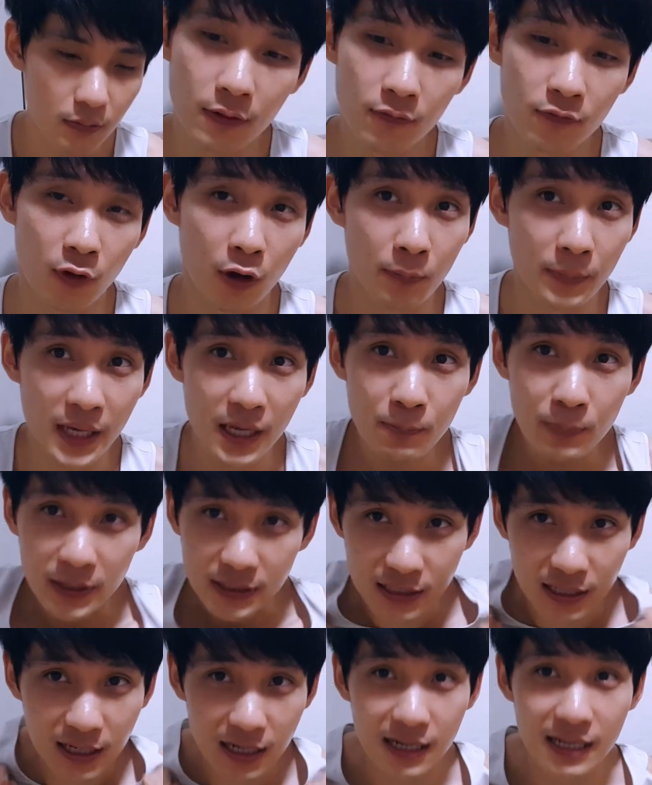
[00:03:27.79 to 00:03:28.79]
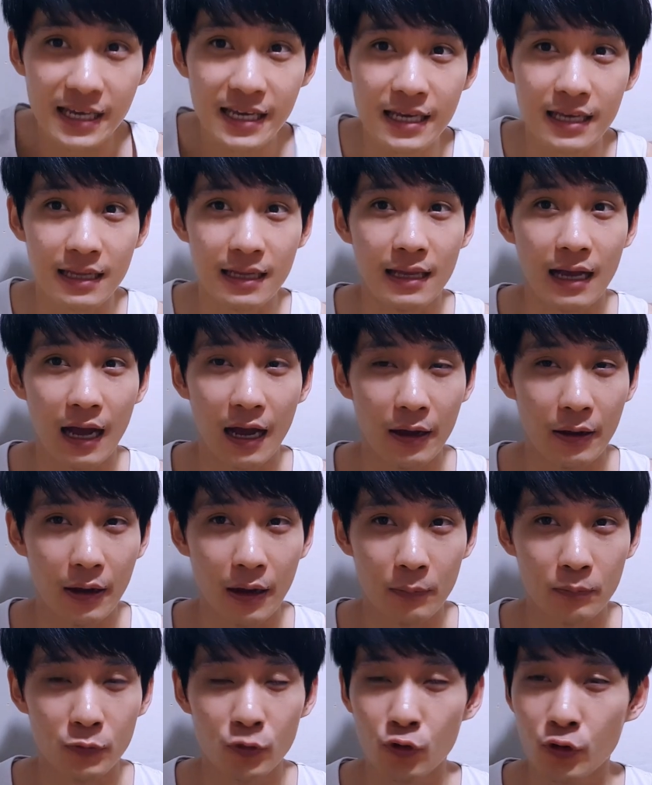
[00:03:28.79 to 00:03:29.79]
For me personally,
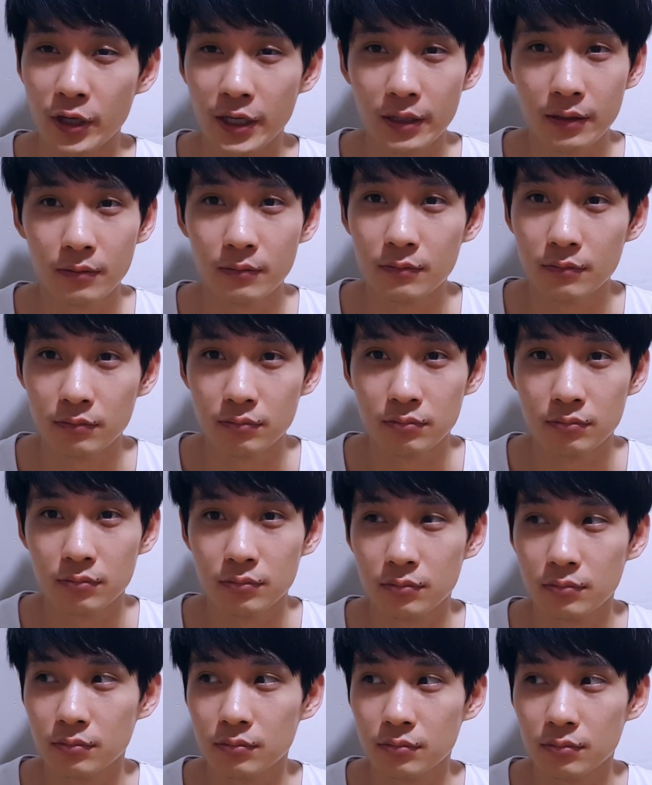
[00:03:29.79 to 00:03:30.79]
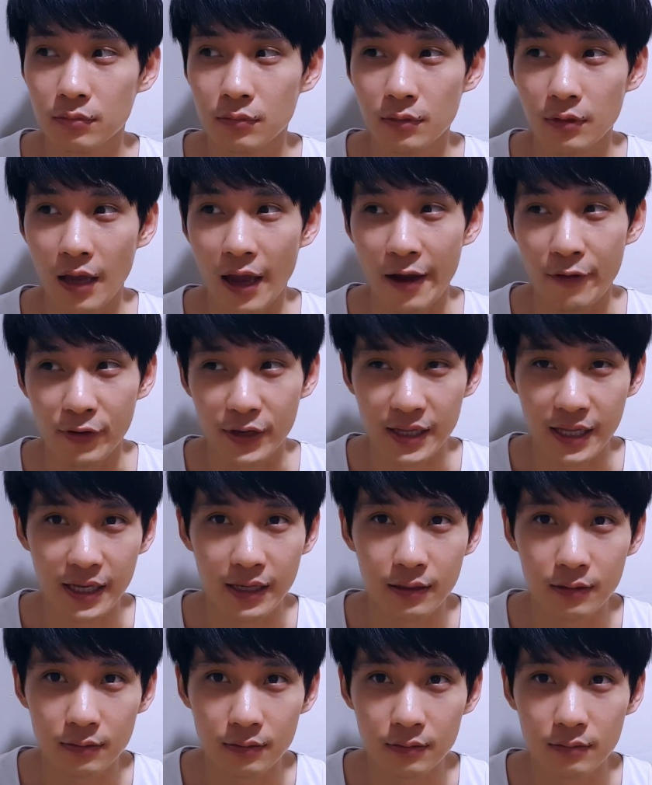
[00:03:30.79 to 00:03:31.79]
I'm doing
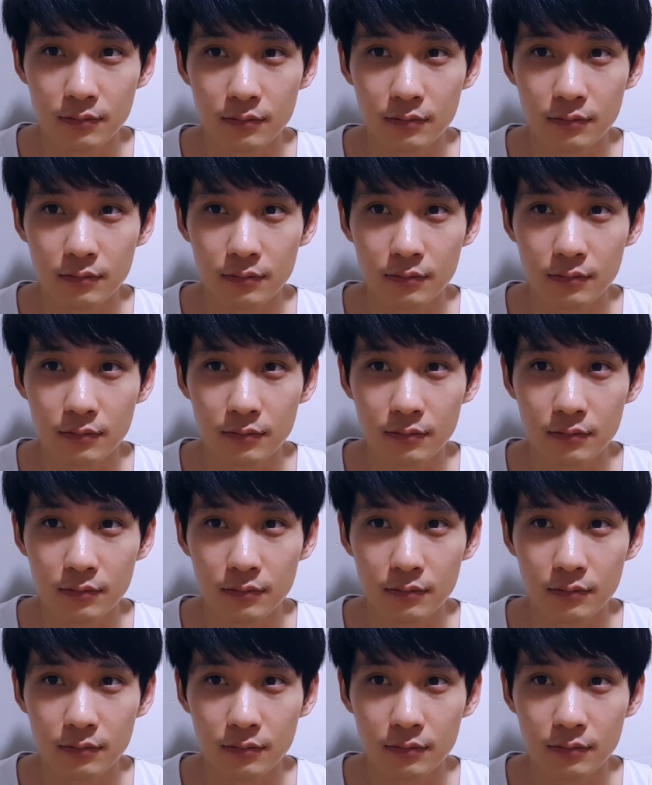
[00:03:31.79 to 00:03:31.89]
everything